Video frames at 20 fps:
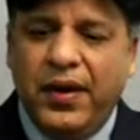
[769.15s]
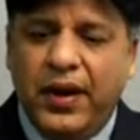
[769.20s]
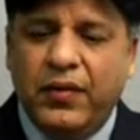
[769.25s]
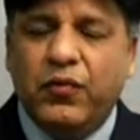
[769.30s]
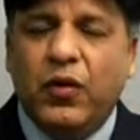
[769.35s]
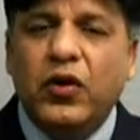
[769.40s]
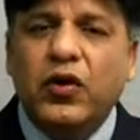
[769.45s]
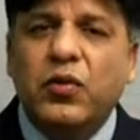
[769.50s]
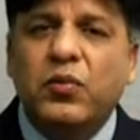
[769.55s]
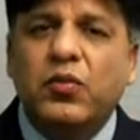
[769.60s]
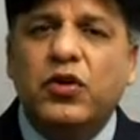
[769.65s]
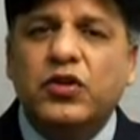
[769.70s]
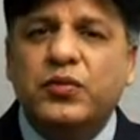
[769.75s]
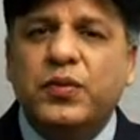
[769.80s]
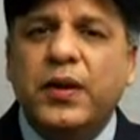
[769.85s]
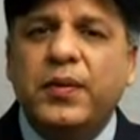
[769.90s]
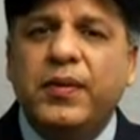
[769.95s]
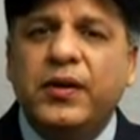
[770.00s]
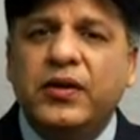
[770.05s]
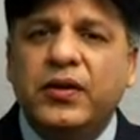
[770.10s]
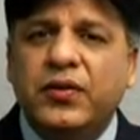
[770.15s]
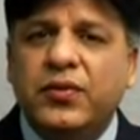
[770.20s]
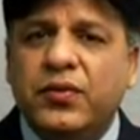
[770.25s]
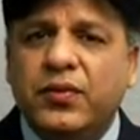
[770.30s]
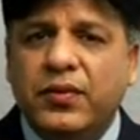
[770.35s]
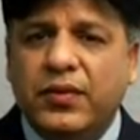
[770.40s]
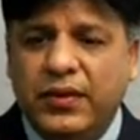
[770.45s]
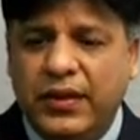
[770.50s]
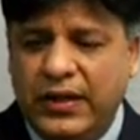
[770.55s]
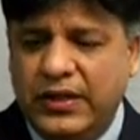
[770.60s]
And what do most people
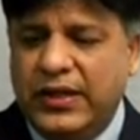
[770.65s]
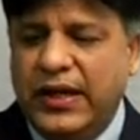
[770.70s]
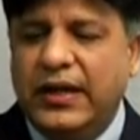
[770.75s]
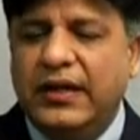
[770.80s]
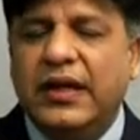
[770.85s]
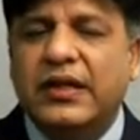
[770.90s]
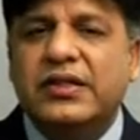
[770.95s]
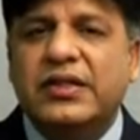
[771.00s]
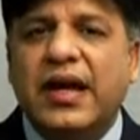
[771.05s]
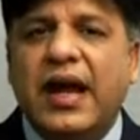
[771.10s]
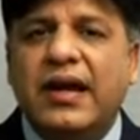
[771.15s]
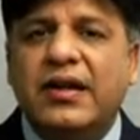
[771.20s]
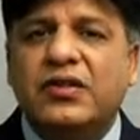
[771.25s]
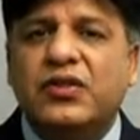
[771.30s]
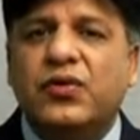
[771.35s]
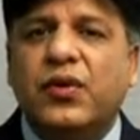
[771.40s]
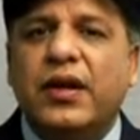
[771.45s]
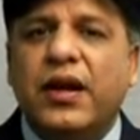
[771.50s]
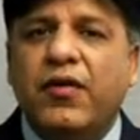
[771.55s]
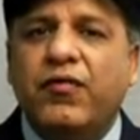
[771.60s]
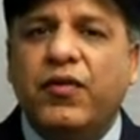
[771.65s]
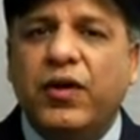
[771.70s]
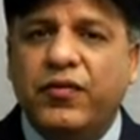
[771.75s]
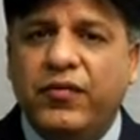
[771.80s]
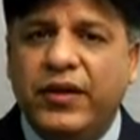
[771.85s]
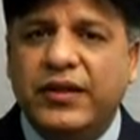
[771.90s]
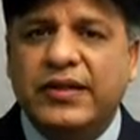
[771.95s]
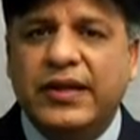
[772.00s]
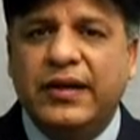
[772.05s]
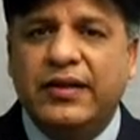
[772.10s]
do? They change their status to an
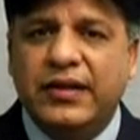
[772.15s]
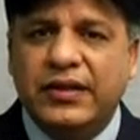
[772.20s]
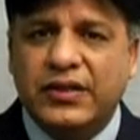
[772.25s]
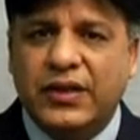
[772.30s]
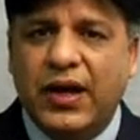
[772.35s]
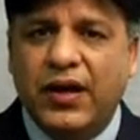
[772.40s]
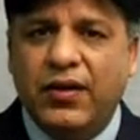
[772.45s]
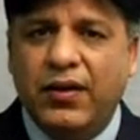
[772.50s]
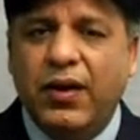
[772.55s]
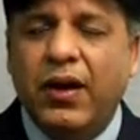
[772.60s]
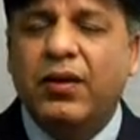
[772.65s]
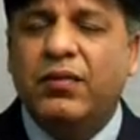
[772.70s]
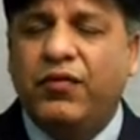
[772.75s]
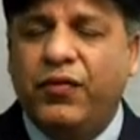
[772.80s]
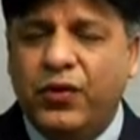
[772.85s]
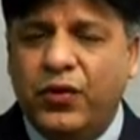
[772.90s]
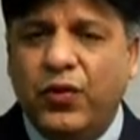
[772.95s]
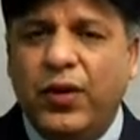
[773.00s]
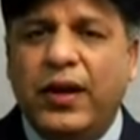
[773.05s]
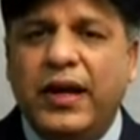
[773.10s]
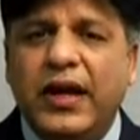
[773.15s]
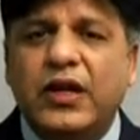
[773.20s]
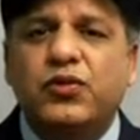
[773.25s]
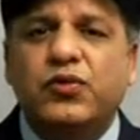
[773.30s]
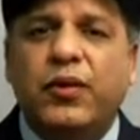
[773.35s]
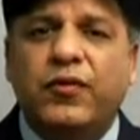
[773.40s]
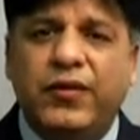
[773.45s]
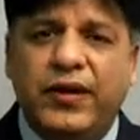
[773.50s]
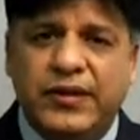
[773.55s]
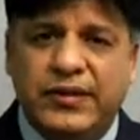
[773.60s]
F1 visa in this country, to an
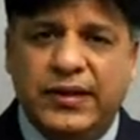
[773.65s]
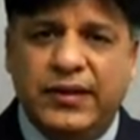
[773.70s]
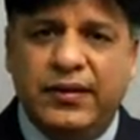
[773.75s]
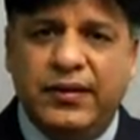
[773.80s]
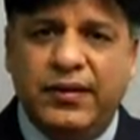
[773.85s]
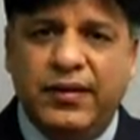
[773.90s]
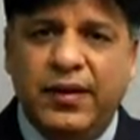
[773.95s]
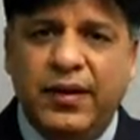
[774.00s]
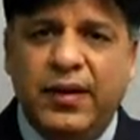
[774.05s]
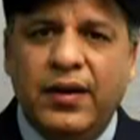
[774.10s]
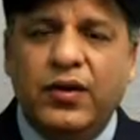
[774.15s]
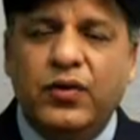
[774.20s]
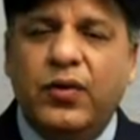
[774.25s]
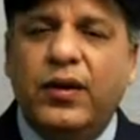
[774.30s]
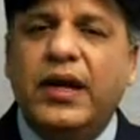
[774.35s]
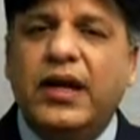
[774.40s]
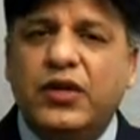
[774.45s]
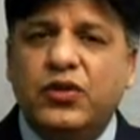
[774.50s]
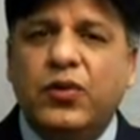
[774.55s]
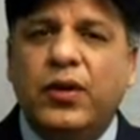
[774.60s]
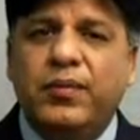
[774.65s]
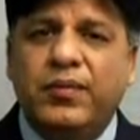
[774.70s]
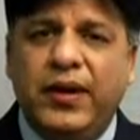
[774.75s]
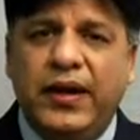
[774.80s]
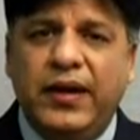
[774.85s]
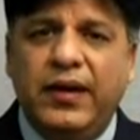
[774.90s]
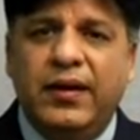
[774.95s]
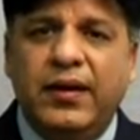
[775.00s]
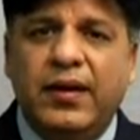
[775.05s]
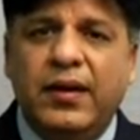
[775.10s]
H1 visa, to an
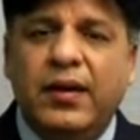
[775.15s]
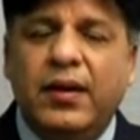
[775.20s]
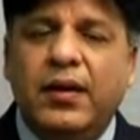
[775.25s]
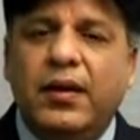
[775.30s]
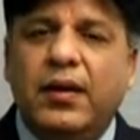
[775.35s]
H1B.